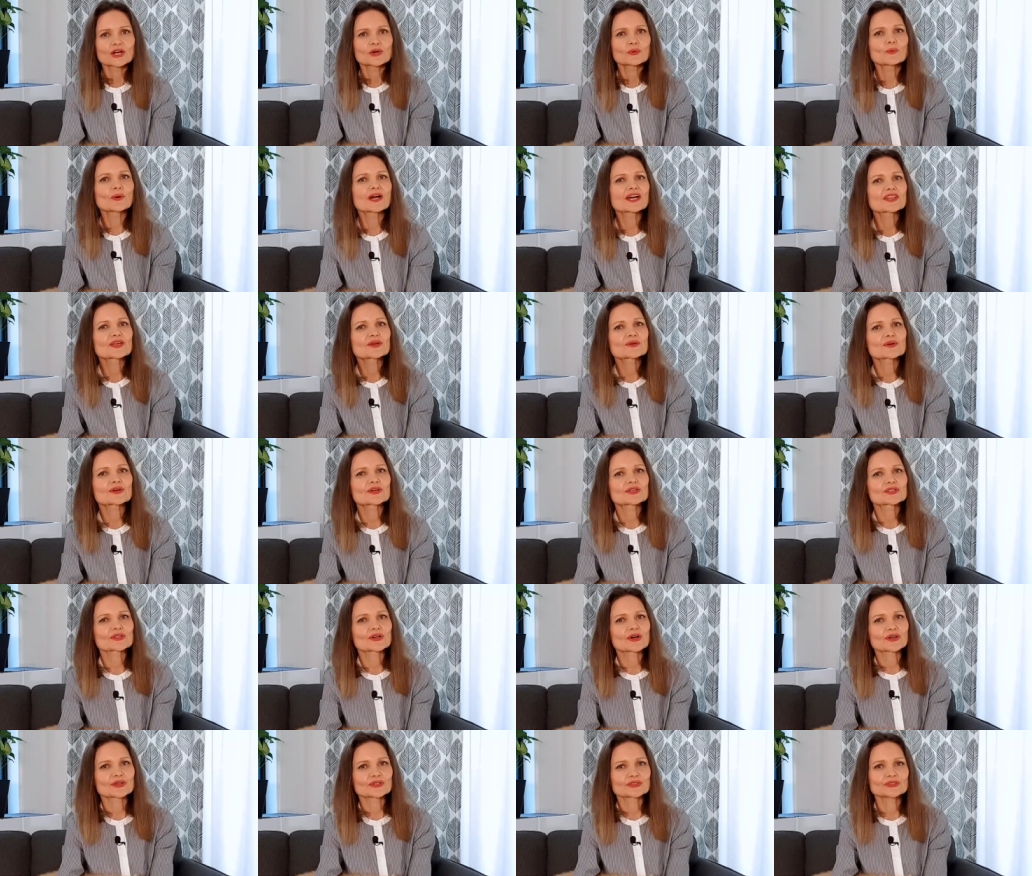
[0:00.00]
Whether or
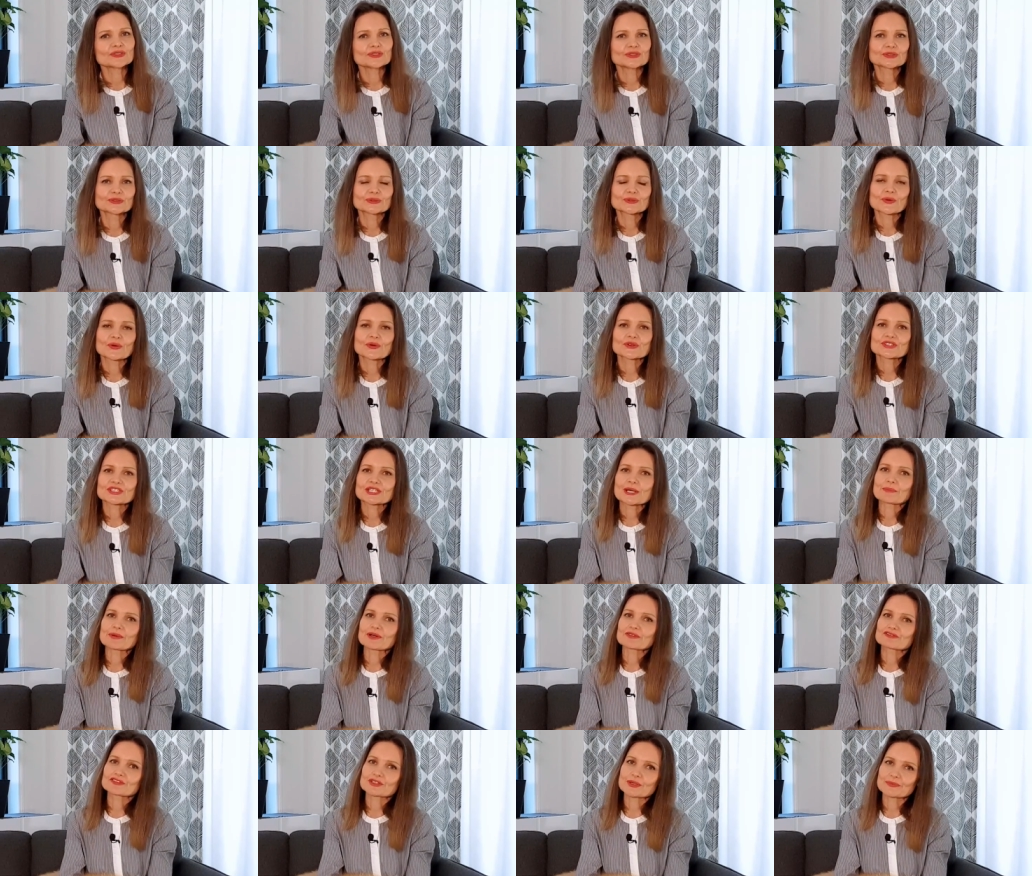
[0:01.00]
not you or
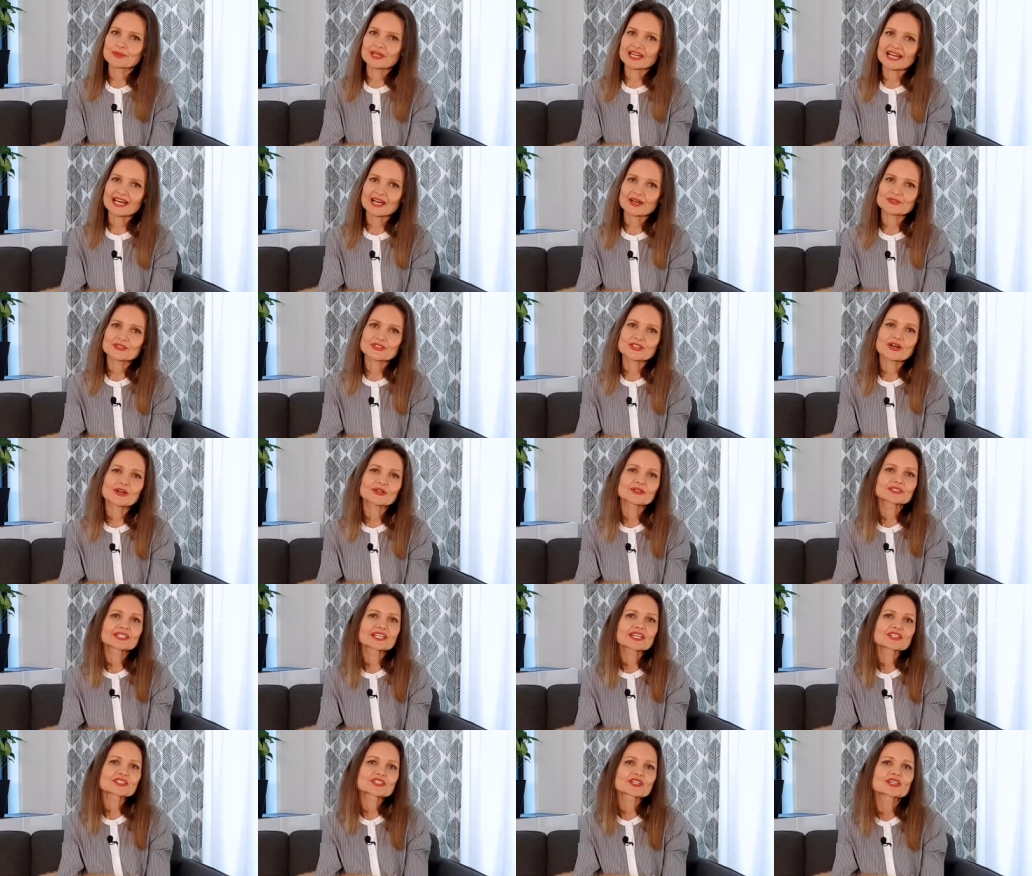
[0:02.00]
someone from your
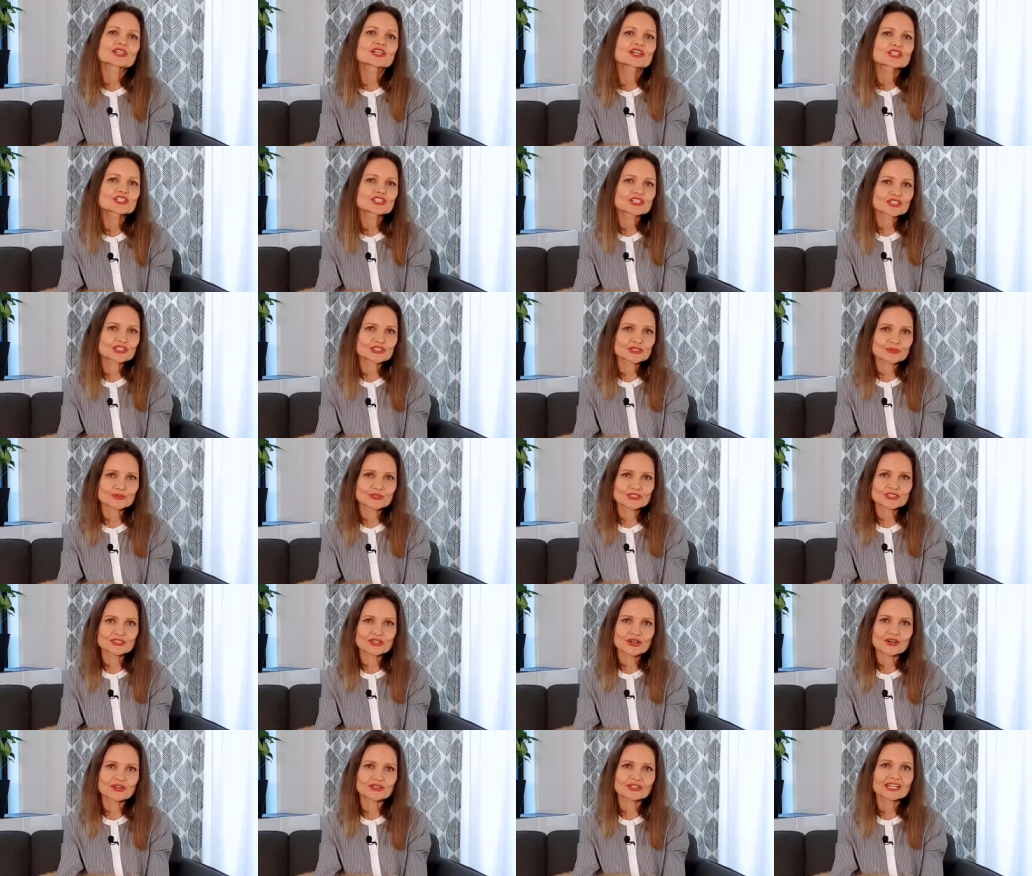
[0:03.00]
household is allergic to a
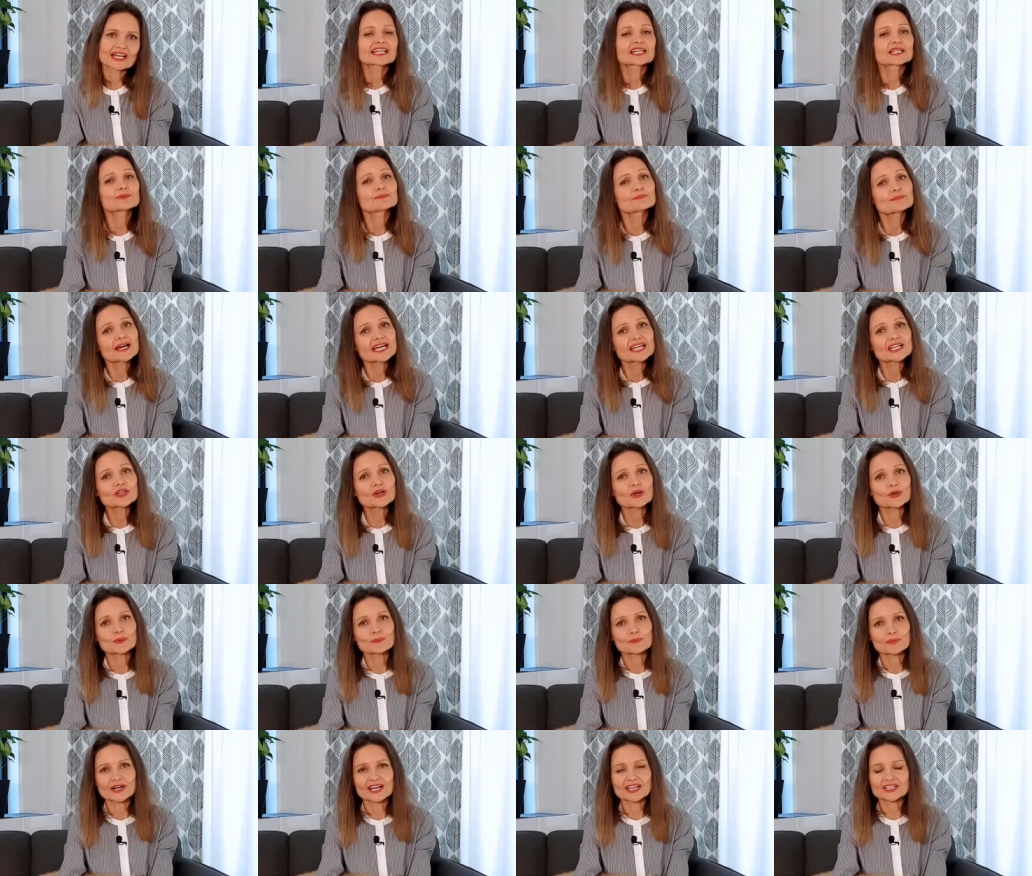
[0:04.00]
dog can make
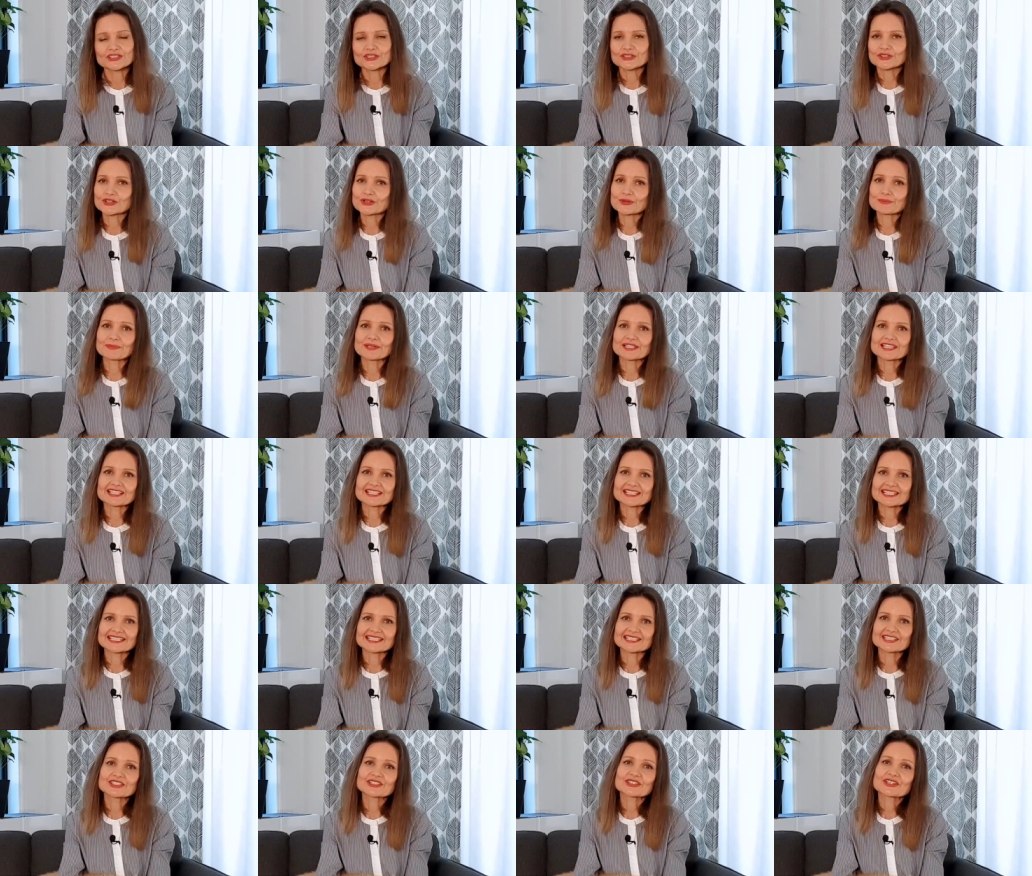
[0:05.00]
or break your
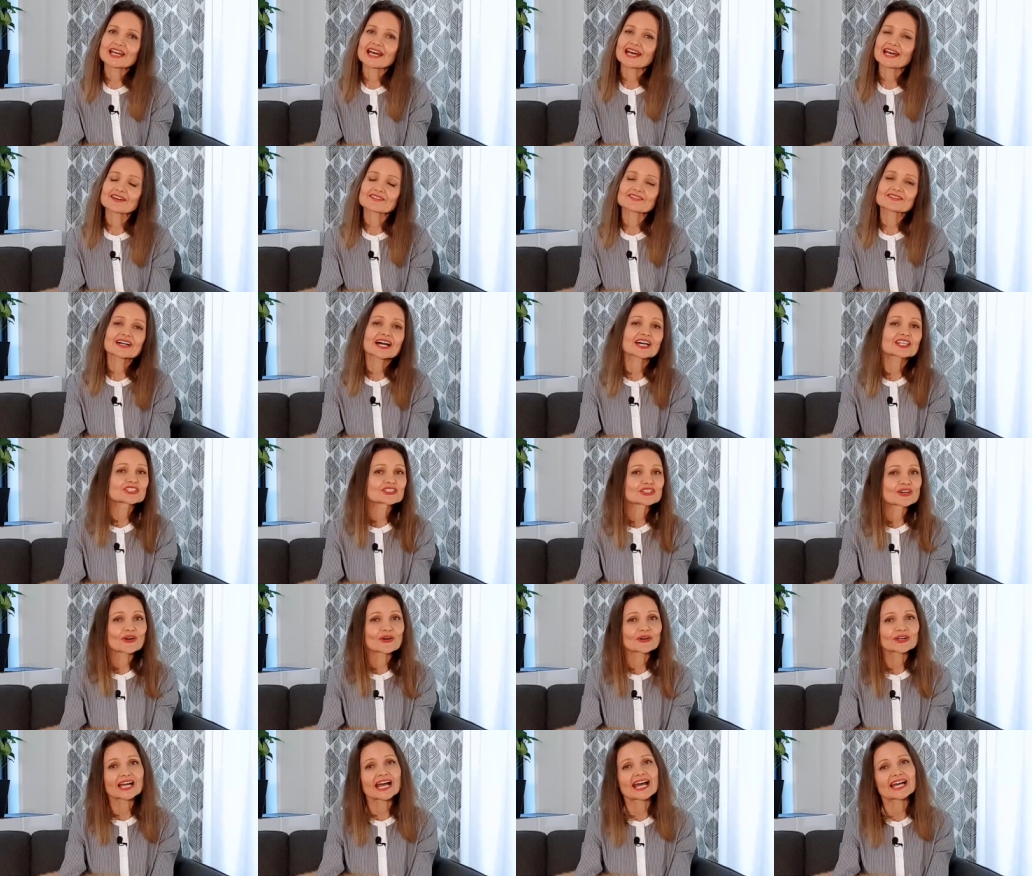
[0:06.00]
ability to have a
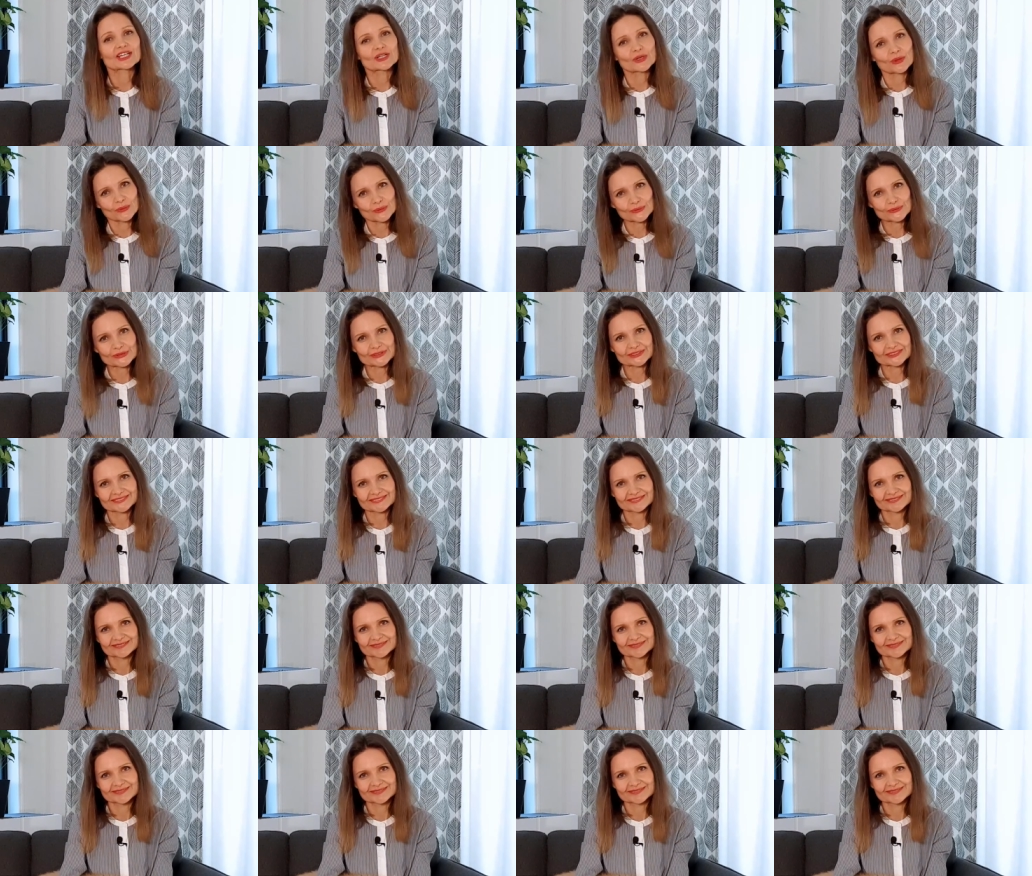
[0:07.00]
dog at all.